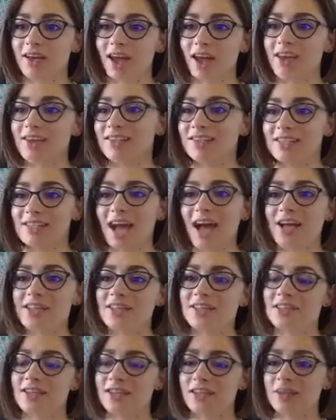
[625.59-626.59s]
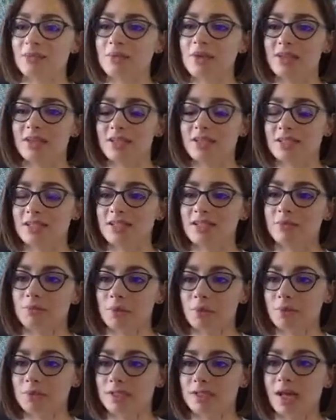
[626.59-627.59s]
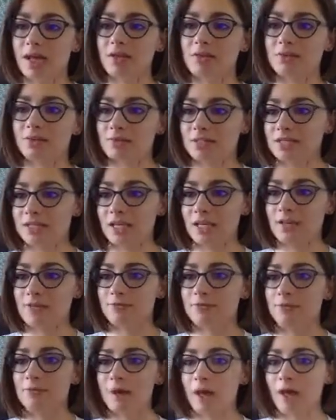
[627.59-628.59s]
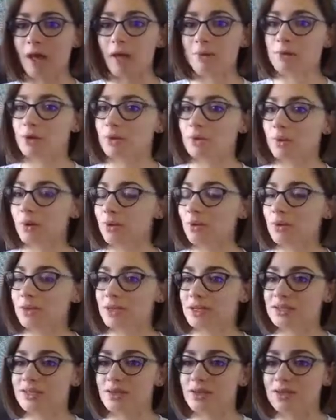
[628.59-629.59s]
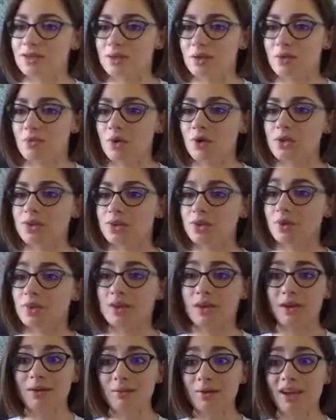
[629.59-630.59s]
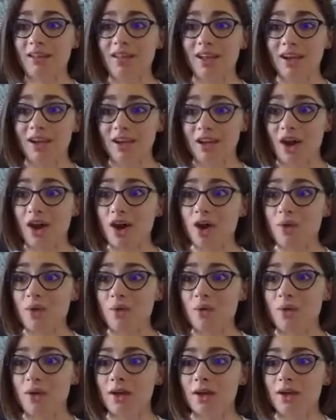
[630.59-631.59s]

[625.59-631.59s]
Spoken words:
And yeah, it's going to come in and it's going to be received, but I'm going to work with it as long as I want to, and then I'm going to let it go.